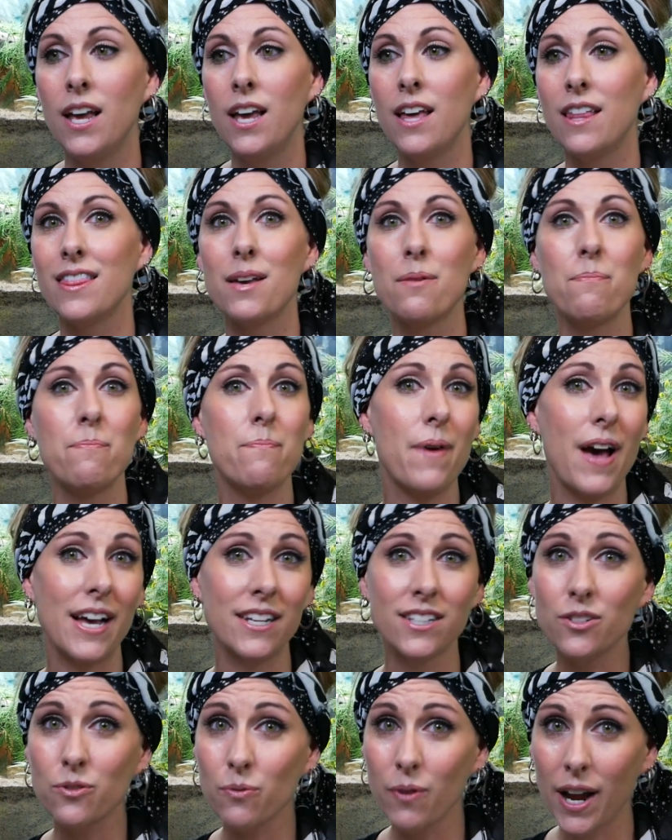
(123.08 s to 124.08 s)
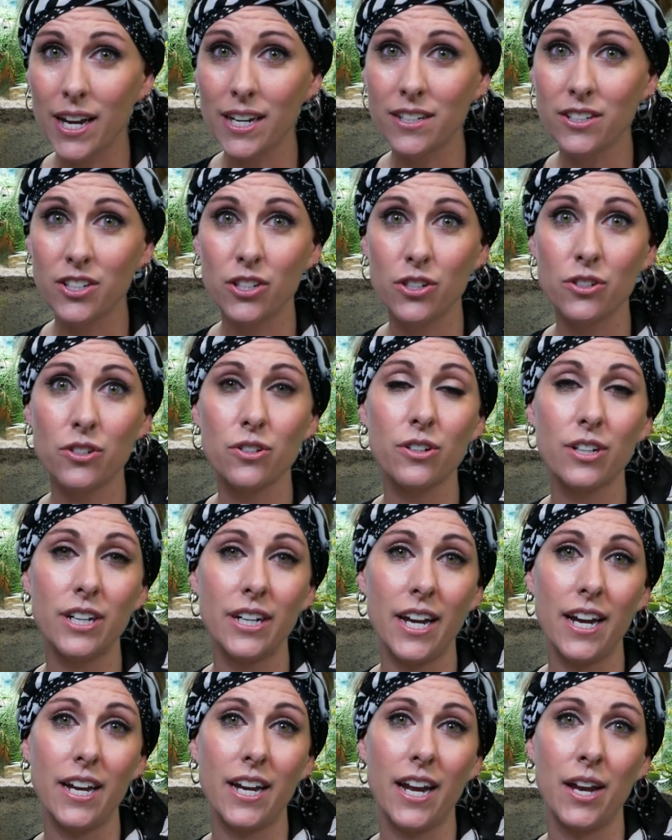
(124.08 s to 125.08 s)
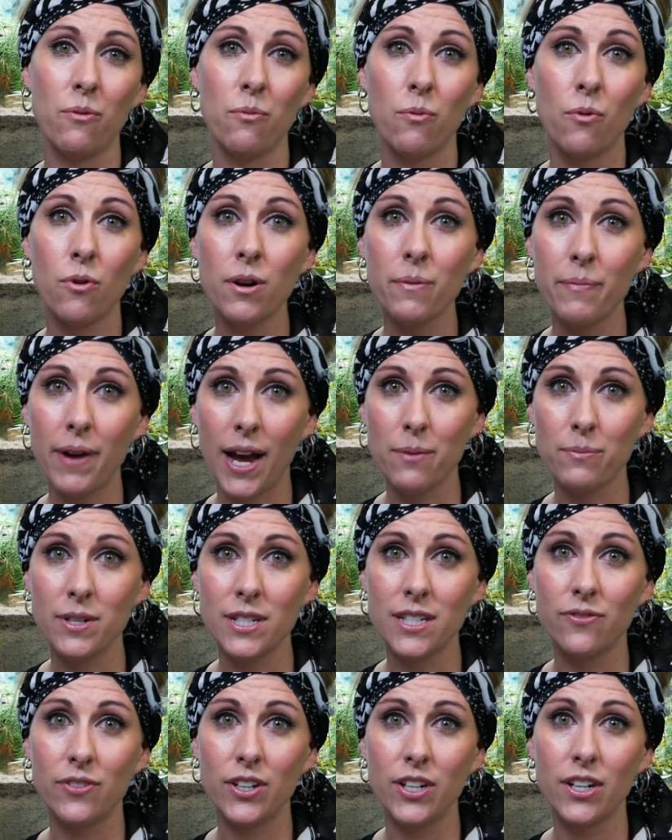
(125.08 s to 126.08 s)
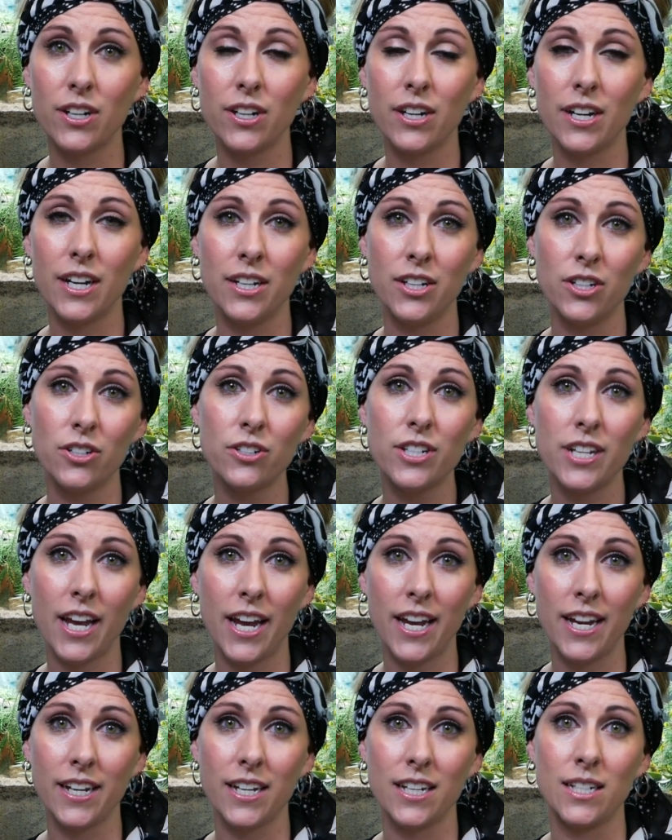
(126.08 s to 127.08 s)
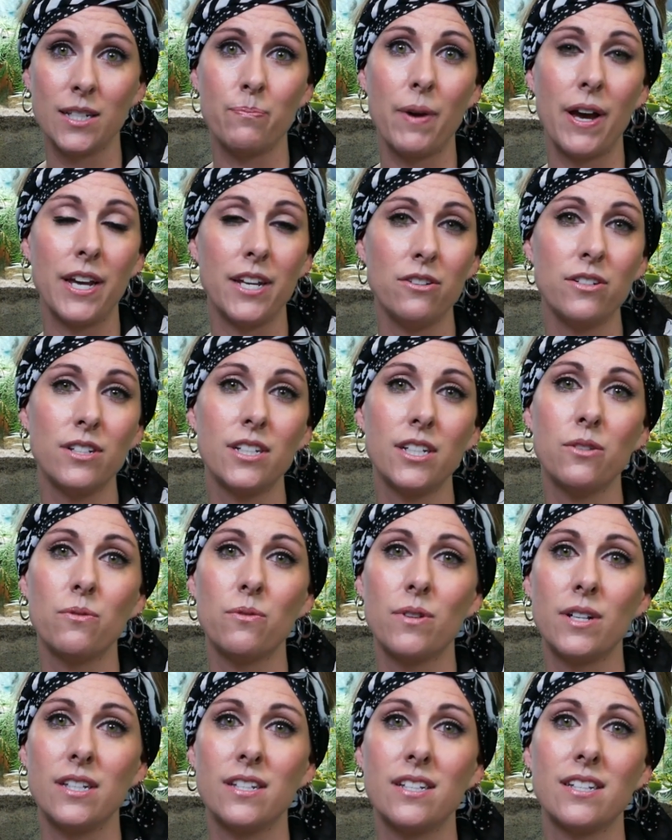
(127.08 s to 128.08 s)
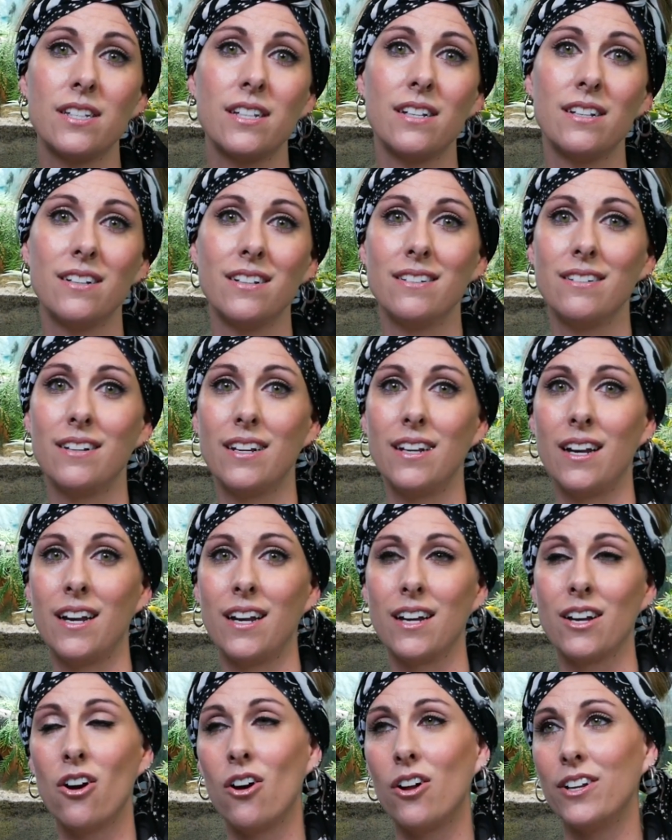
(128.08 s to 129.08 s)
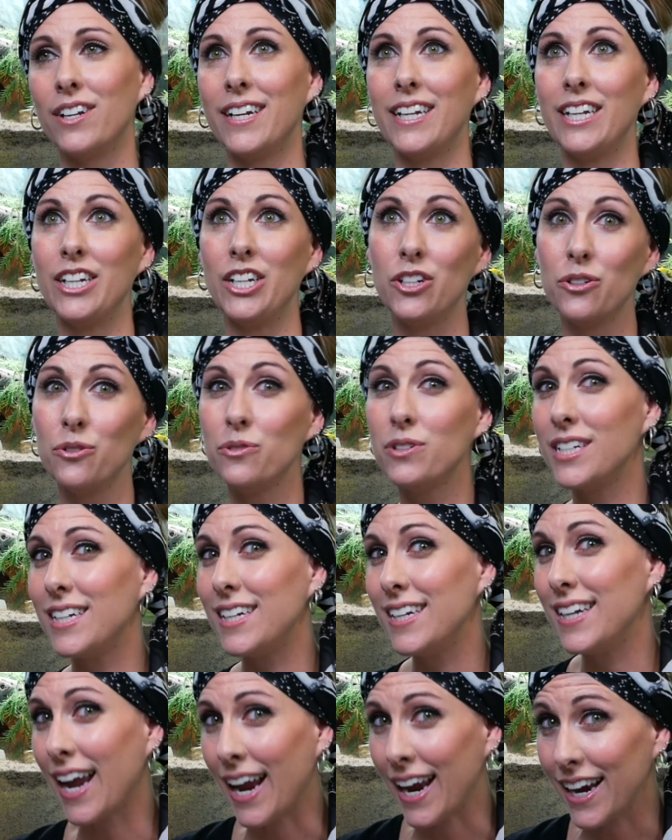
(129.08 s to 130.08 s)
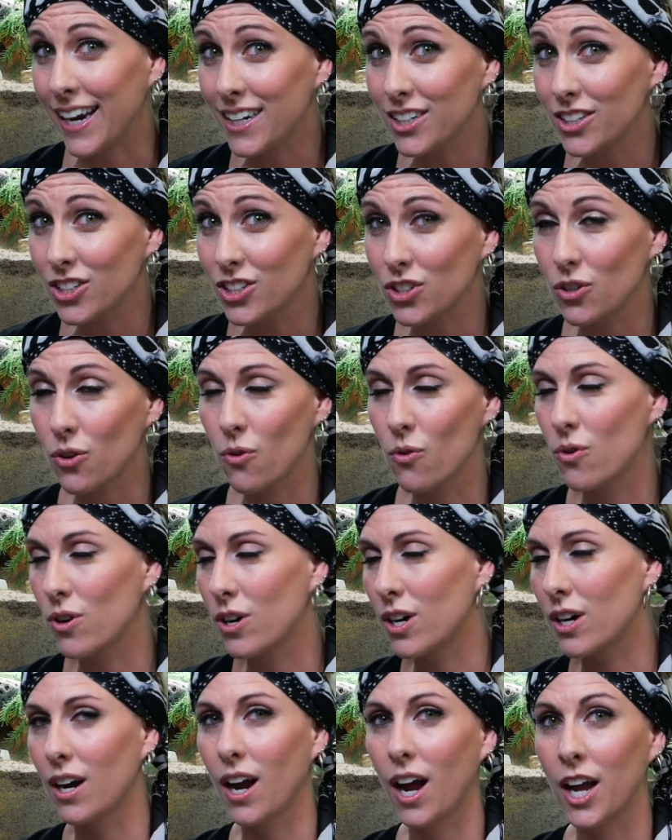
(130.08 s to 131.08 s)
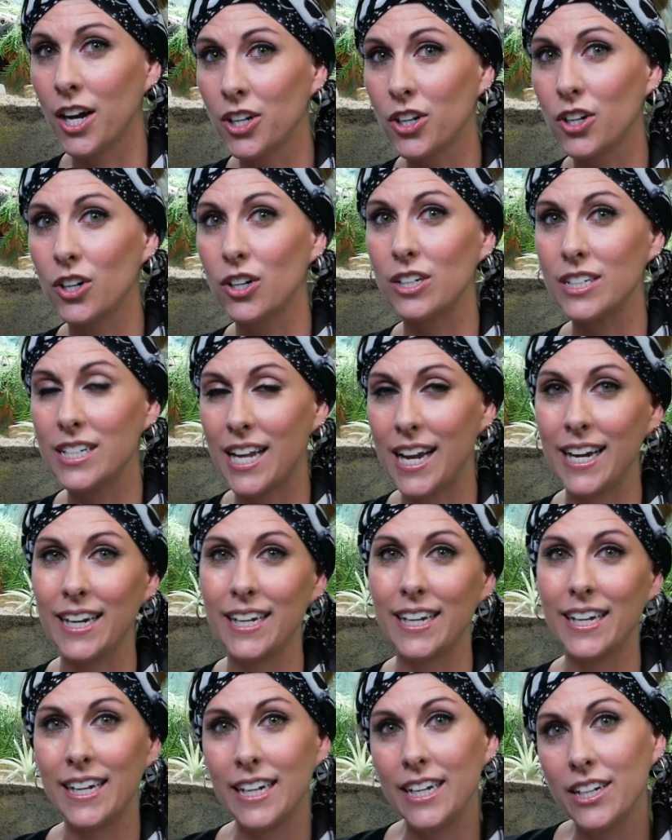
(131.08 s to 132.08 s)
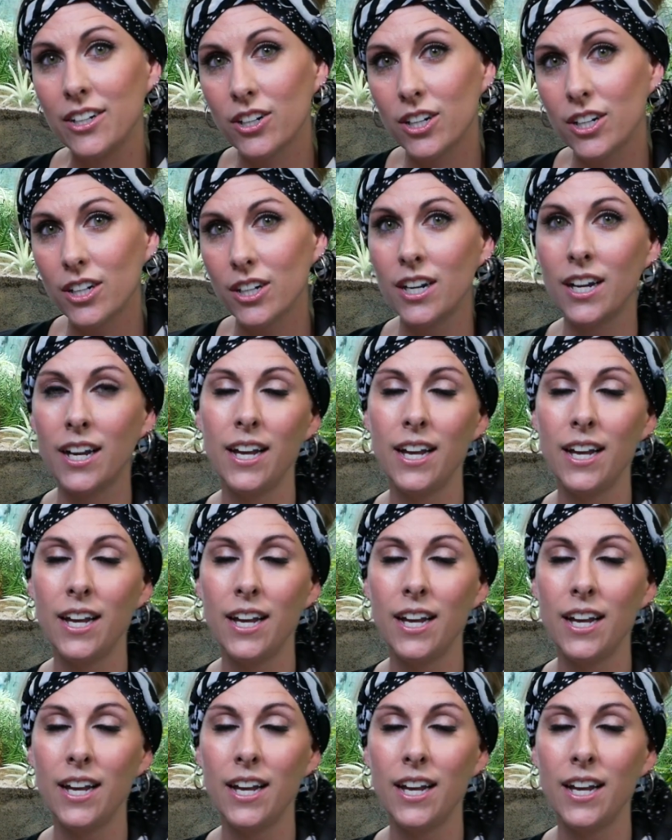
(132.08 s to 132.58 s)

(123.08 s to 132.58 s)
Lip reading: The best way to create a warm atmosphere in your tank is by using what's called a UTH, or under tank heater.